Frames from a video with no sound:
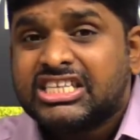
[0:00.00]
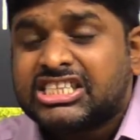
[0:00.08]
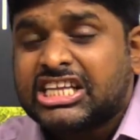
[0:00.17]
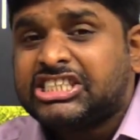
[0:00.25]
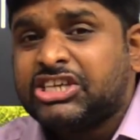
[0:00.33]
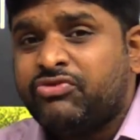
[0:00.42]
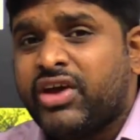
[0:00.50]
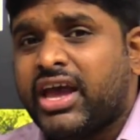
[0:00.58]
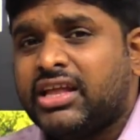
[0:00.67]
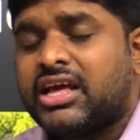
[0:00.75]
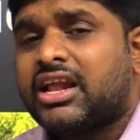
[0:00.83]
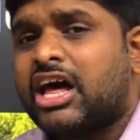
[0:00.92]
Such a
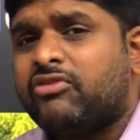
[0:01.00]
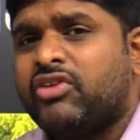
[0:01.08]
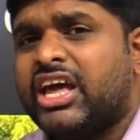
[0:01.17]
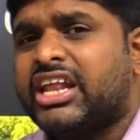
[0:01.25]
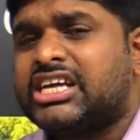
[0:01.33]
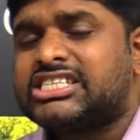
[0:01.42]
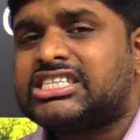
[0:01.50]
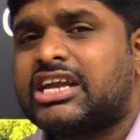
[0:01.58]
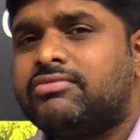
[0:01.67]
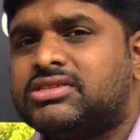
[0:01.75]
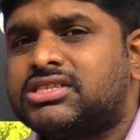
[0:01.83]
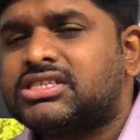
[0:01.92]
way, there are various
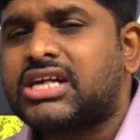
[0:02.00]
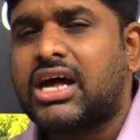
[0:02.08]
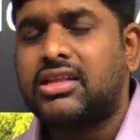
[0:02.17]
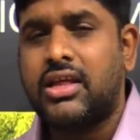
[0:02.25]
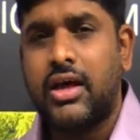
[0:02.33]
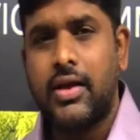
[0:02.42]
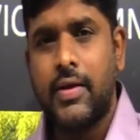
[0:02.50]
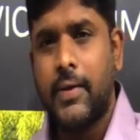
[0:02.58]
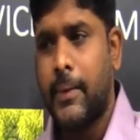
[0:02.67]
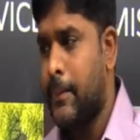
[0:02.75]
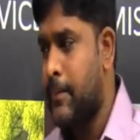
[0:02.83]
services are there.